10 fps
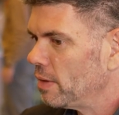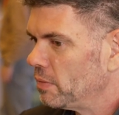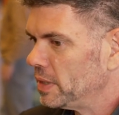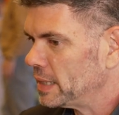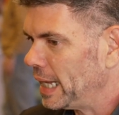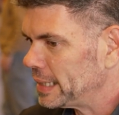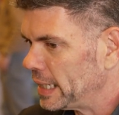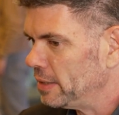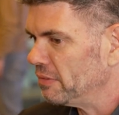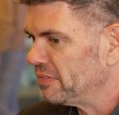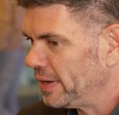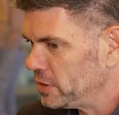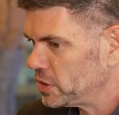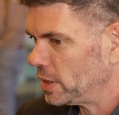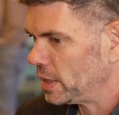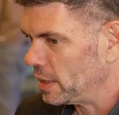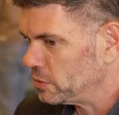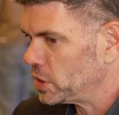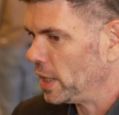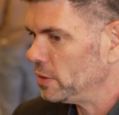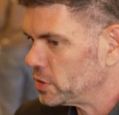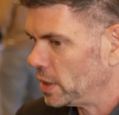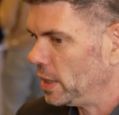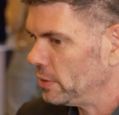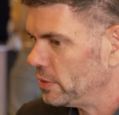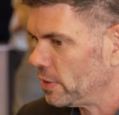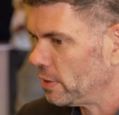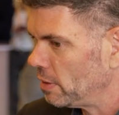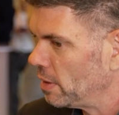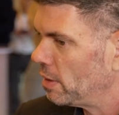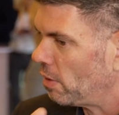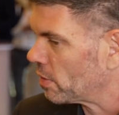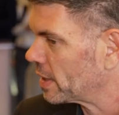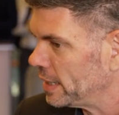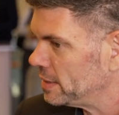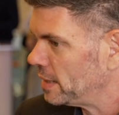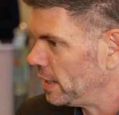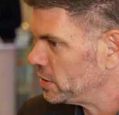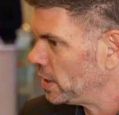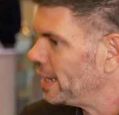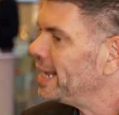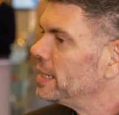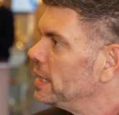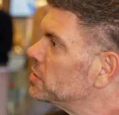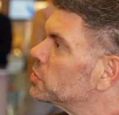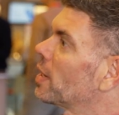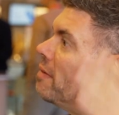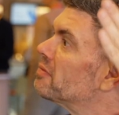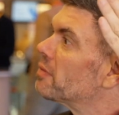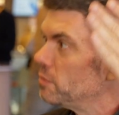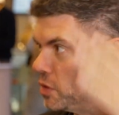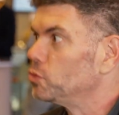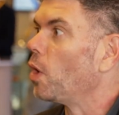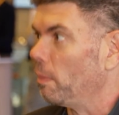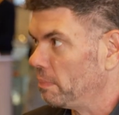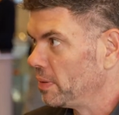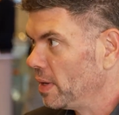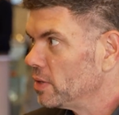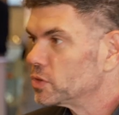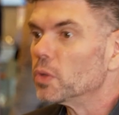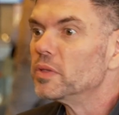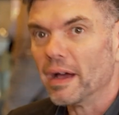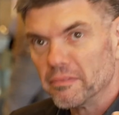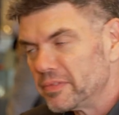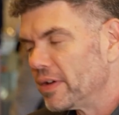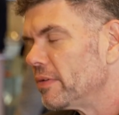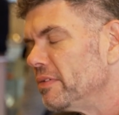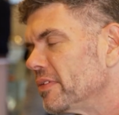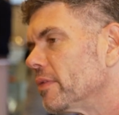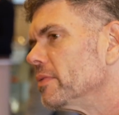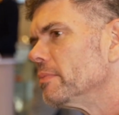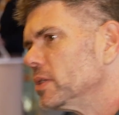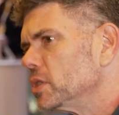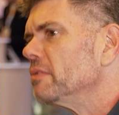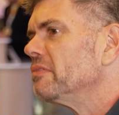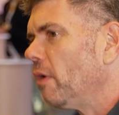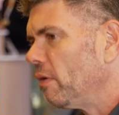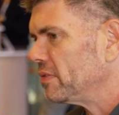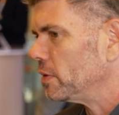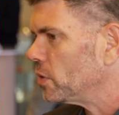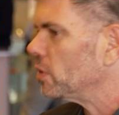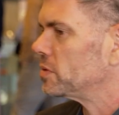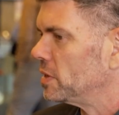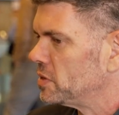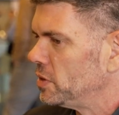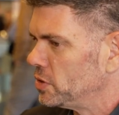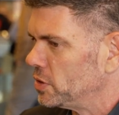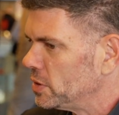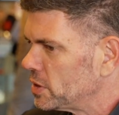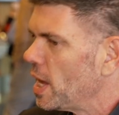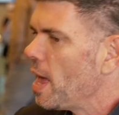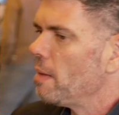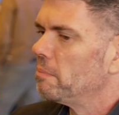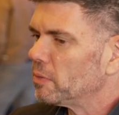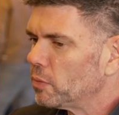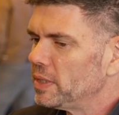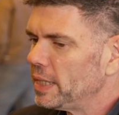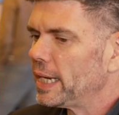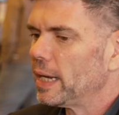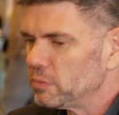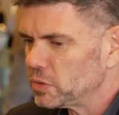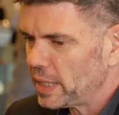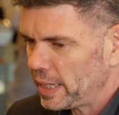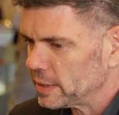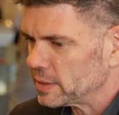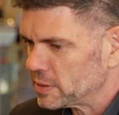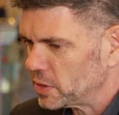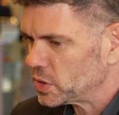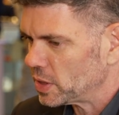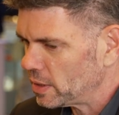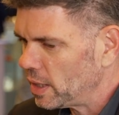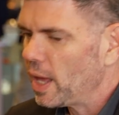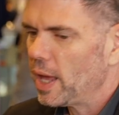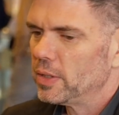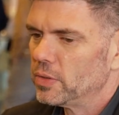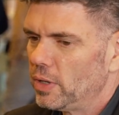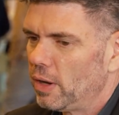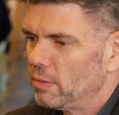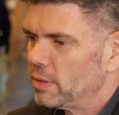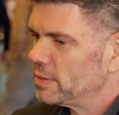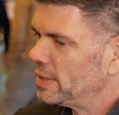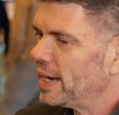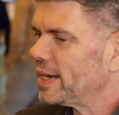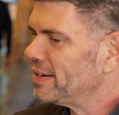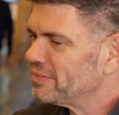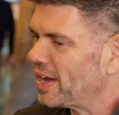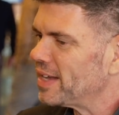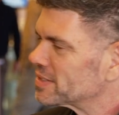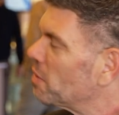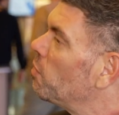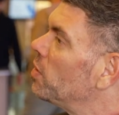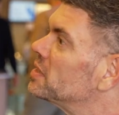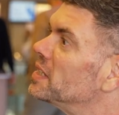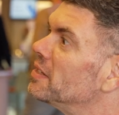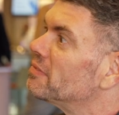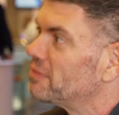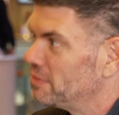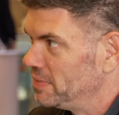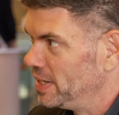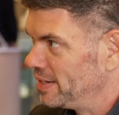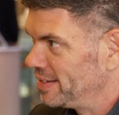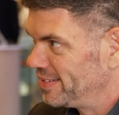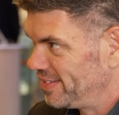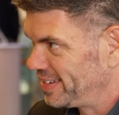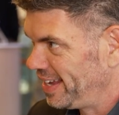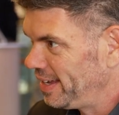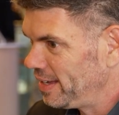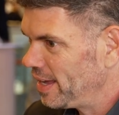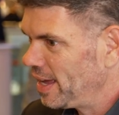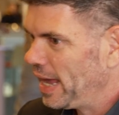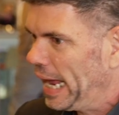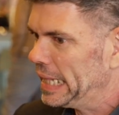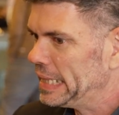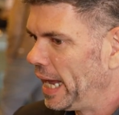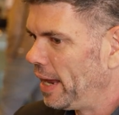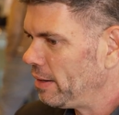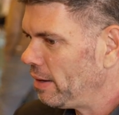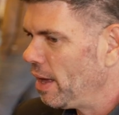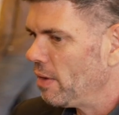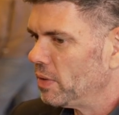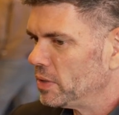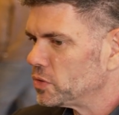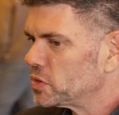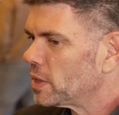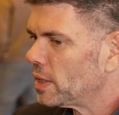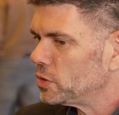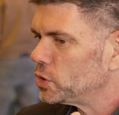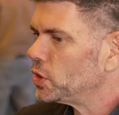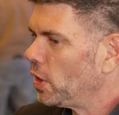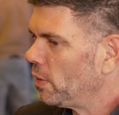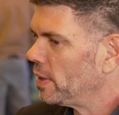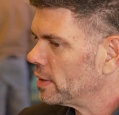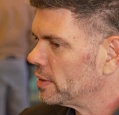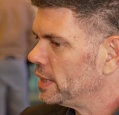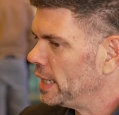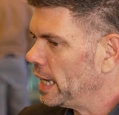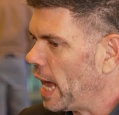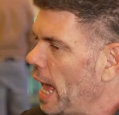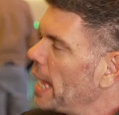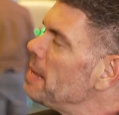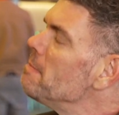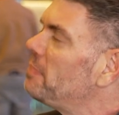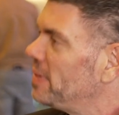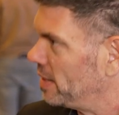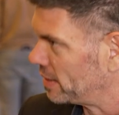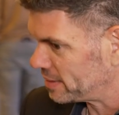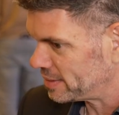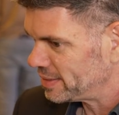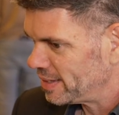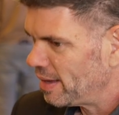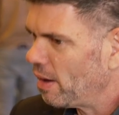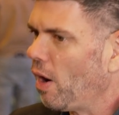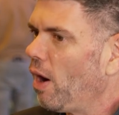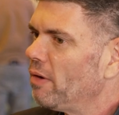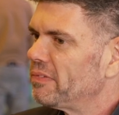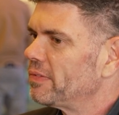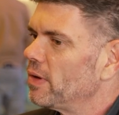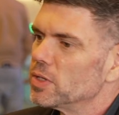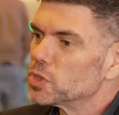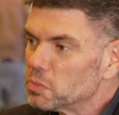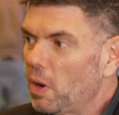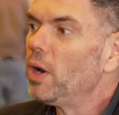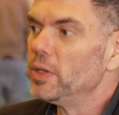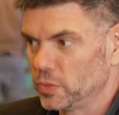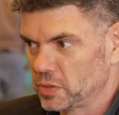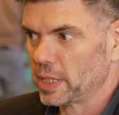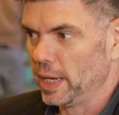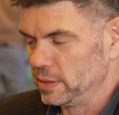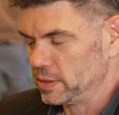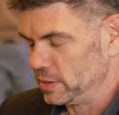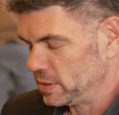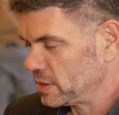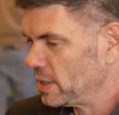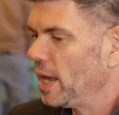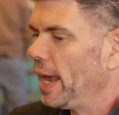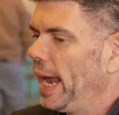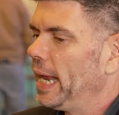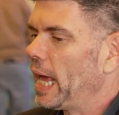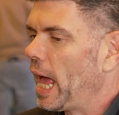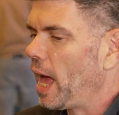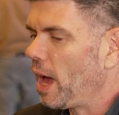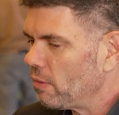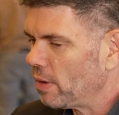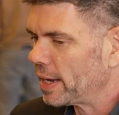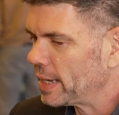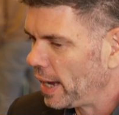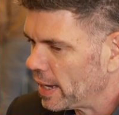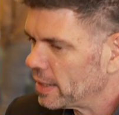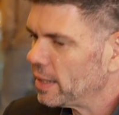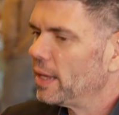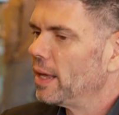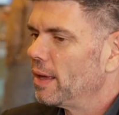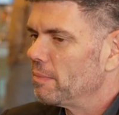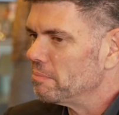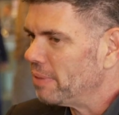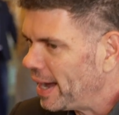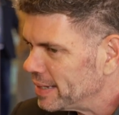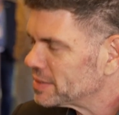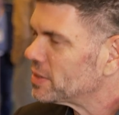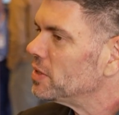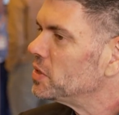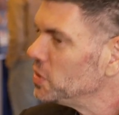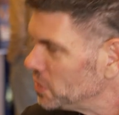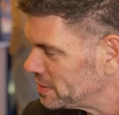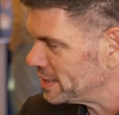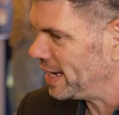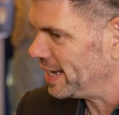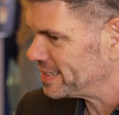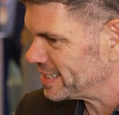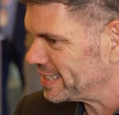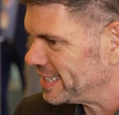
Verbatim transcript: with that innovation and change in their organization, it needs to come from the top. So they're very, very much involved in those decisions. But when they come to take a decision, you know, they kind of ask, what's in it for me? Okay. And then when you start showing the impact of small use cases and how, again, by start utilizing